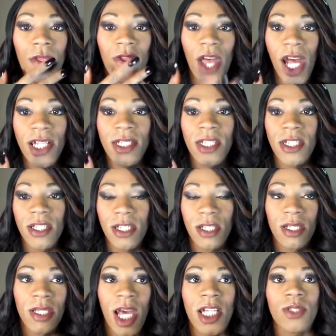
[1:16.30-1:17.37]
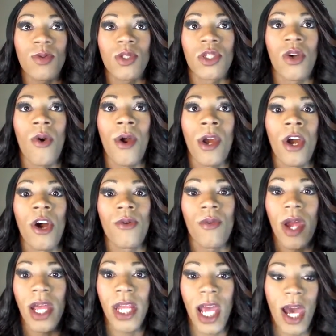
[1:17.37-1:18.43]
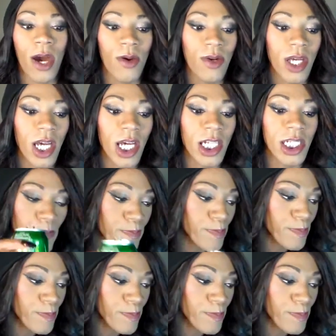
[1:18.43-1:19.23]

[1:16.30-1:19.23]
That's that's what's going on right now. It,